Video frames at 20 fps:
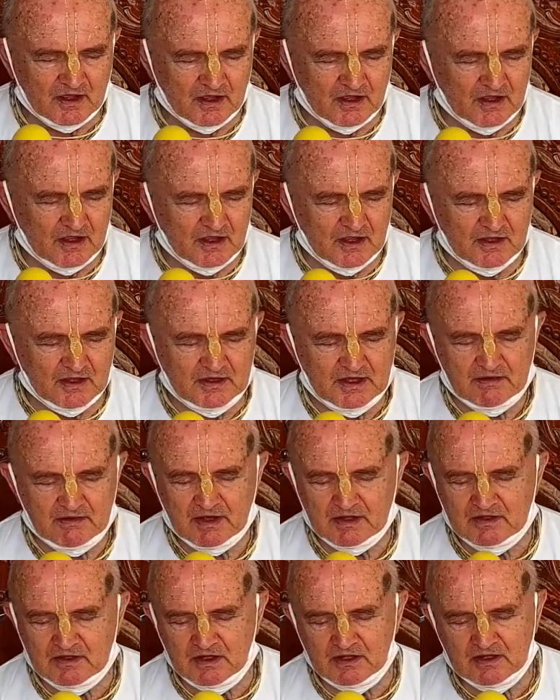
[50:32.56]
They were
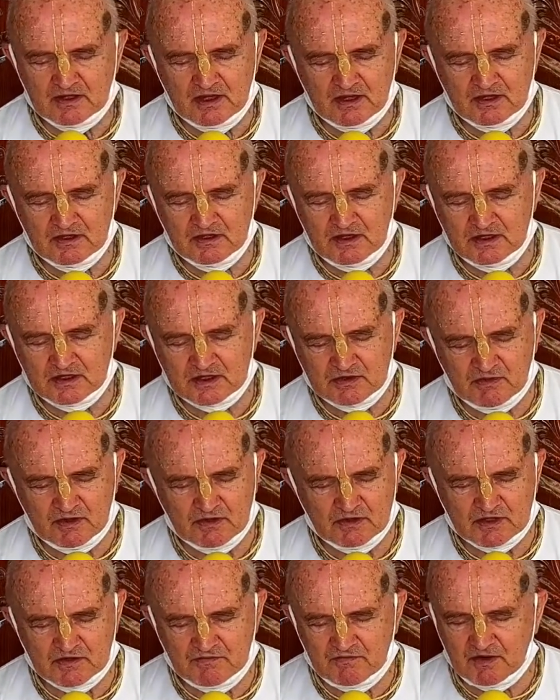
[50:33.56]
thinking these
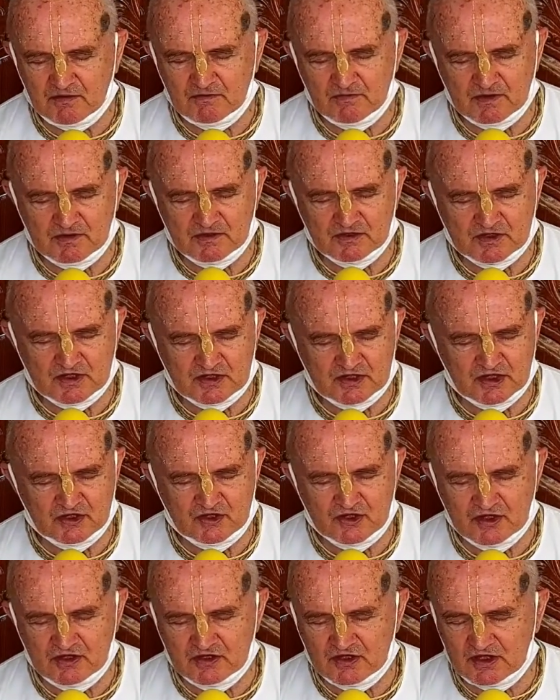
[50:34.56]
words from Sri
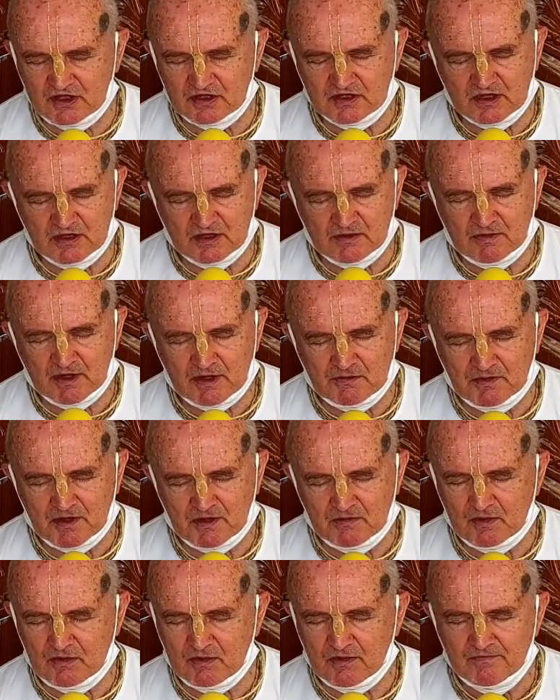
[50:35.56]
Chaitanya
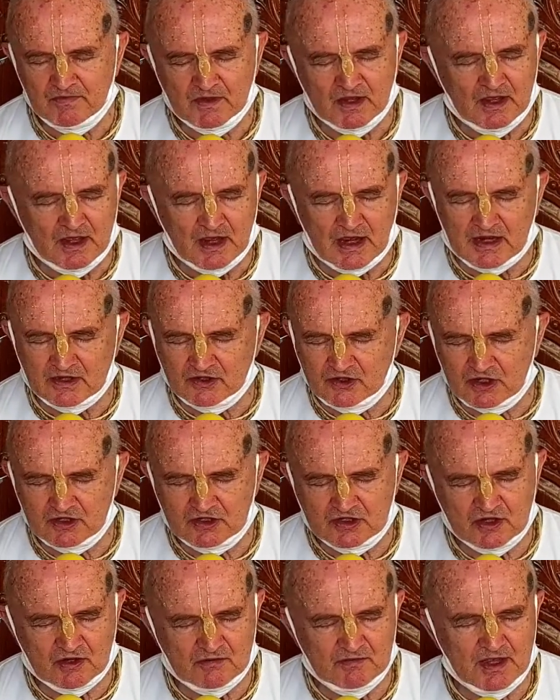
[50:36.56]
Mahaprabhu are just
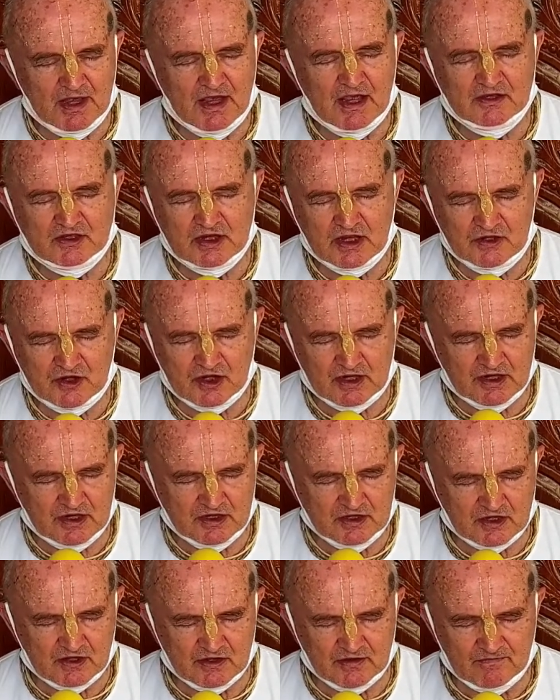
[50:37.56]
some
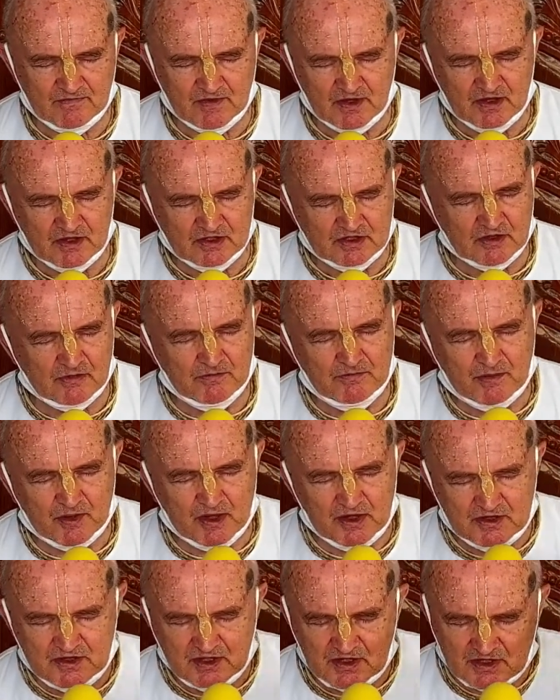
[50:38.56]
exaggeration, some
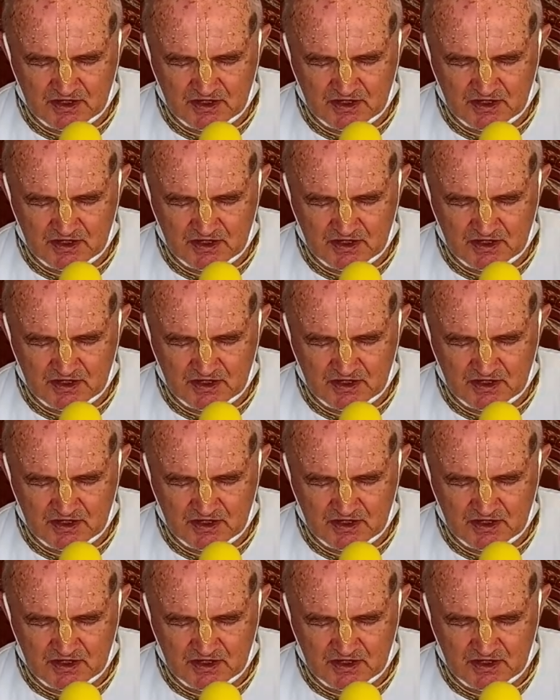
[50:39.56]
poetic